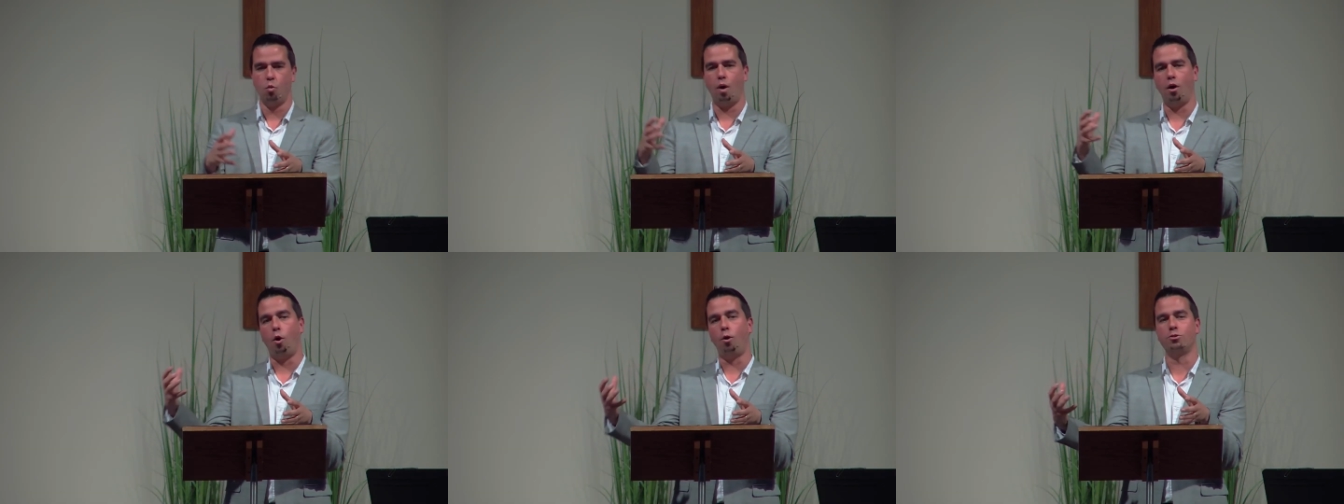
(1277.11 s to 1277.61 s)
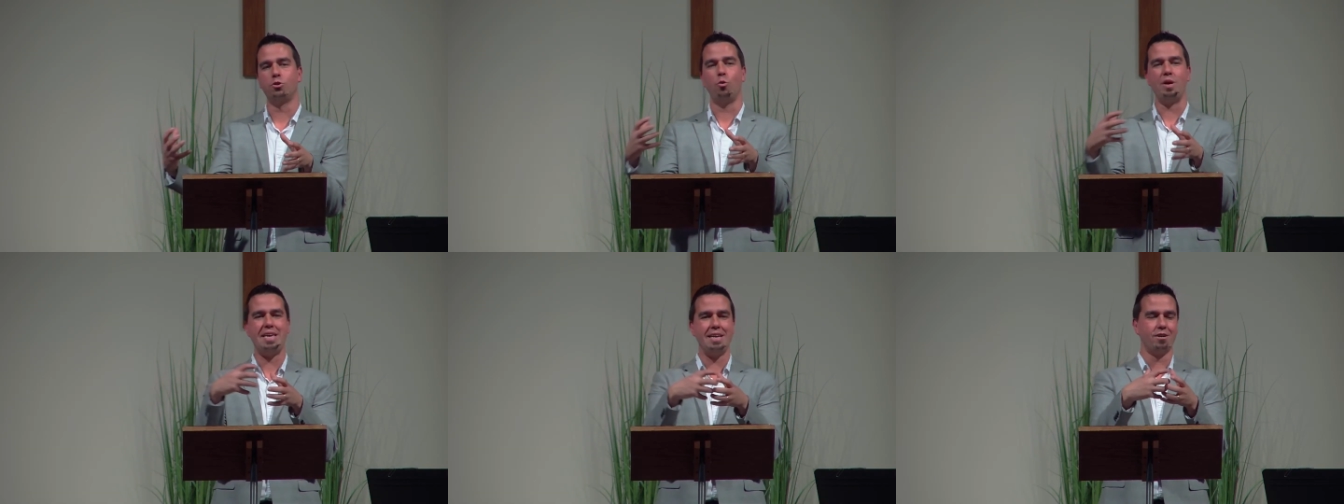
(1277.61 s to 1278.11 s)
while also
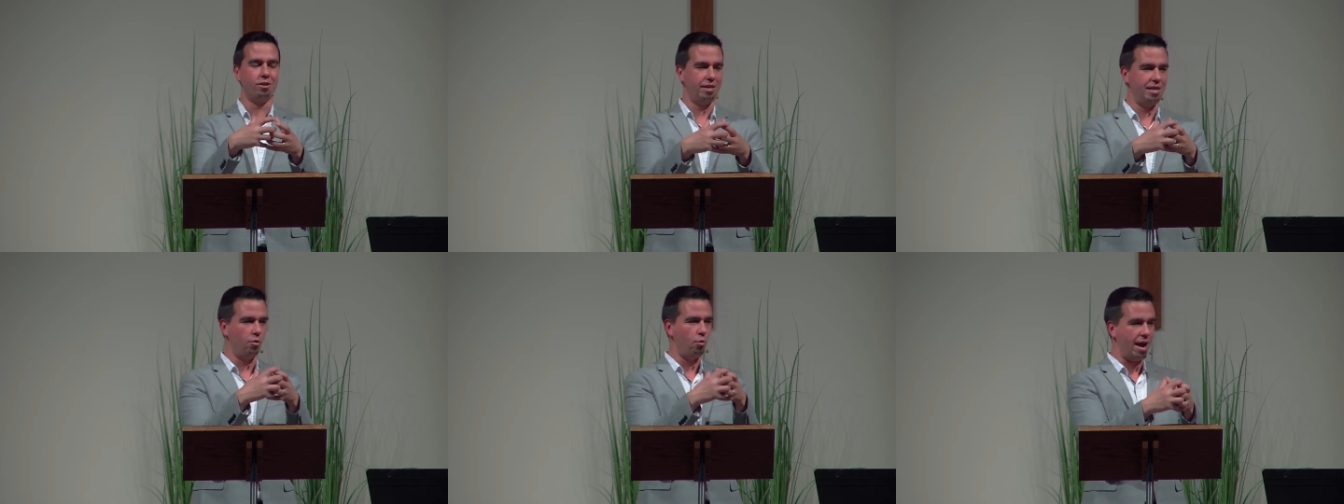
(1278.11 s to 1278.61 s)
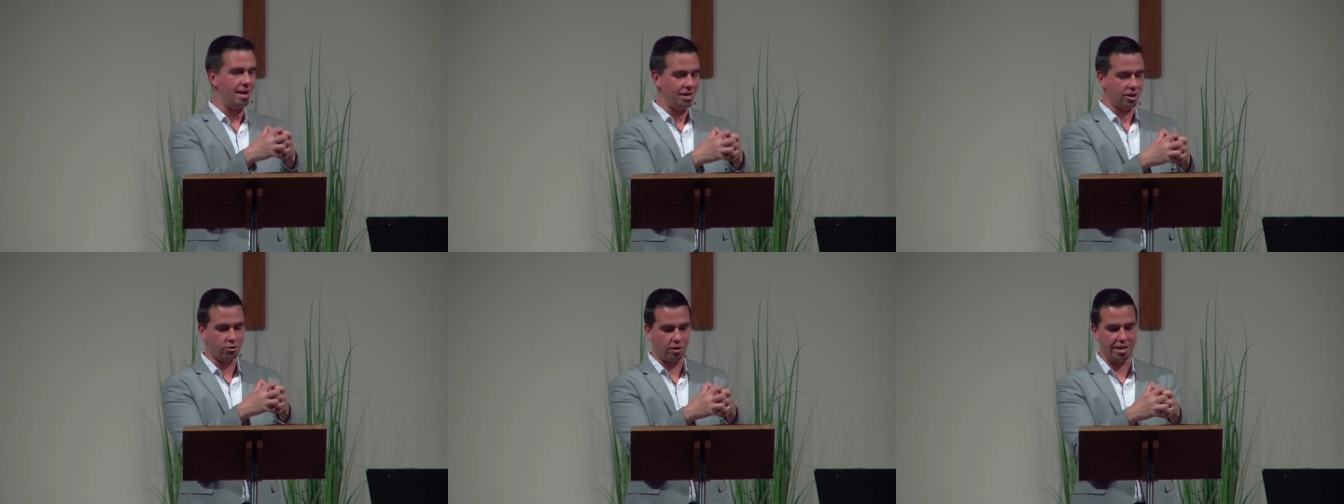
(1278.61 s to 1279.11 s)
eagerly
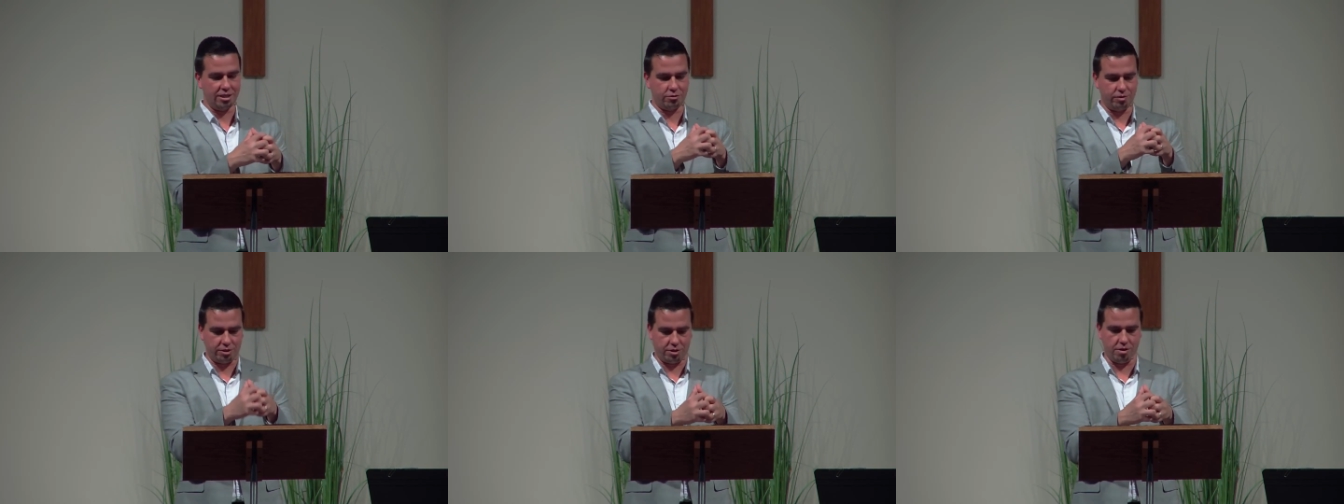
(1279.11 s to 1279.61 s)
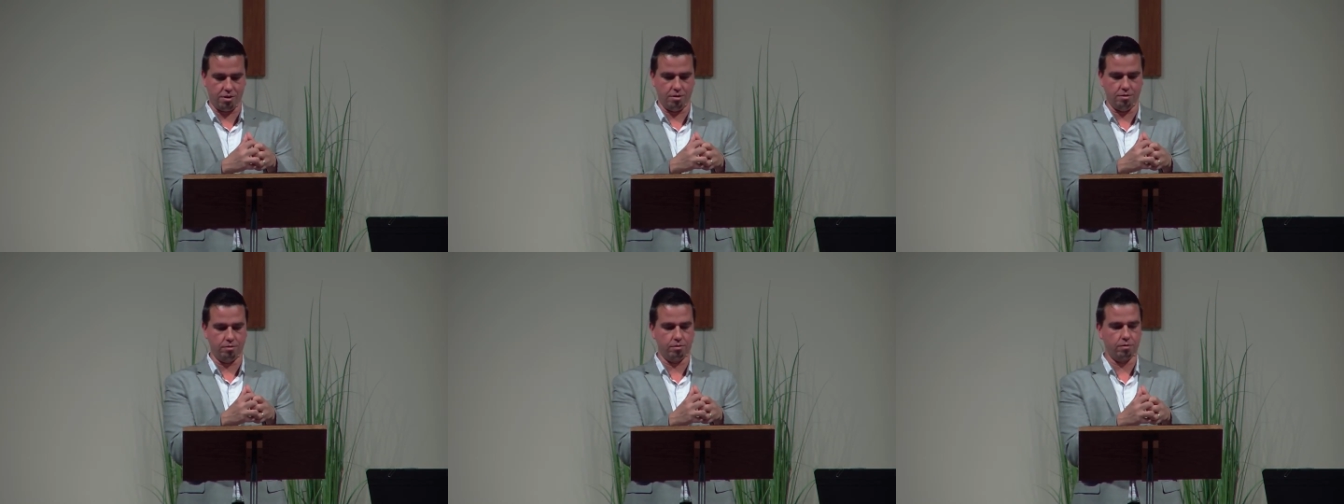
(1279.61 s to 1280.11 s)
awaiting Christ's return,